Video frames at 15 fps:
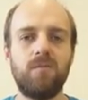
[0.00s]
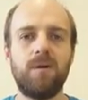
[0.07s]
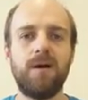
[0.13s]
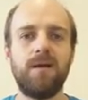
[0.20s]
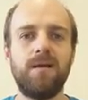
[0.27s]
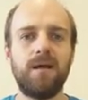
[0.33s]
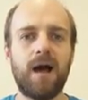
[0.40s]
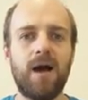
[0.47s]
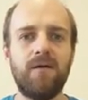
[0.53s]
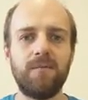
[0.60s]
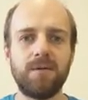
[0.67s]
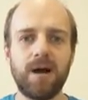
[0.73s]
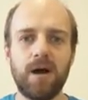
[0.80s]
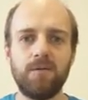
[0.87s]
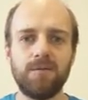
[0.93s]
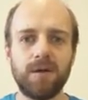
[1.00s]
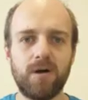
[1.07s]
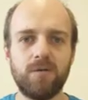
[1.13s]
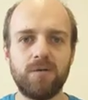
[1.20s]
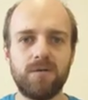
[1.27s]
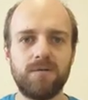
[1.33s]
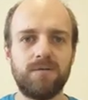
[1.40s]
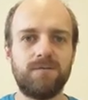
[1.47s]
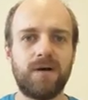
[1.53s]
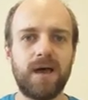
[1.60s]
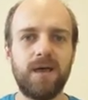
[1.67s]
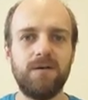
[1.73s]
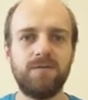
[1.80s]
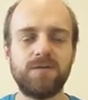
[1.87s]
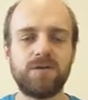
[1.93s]
Have him count out
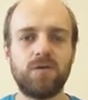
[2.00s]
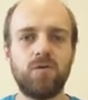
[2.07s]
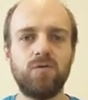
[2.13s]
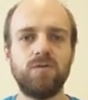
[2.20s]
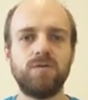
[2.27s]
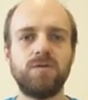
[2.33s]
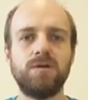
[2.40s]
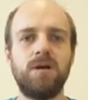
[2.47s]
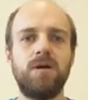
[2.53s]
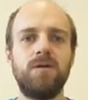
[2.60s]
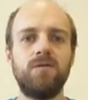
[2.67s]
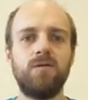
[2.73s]
5 stones.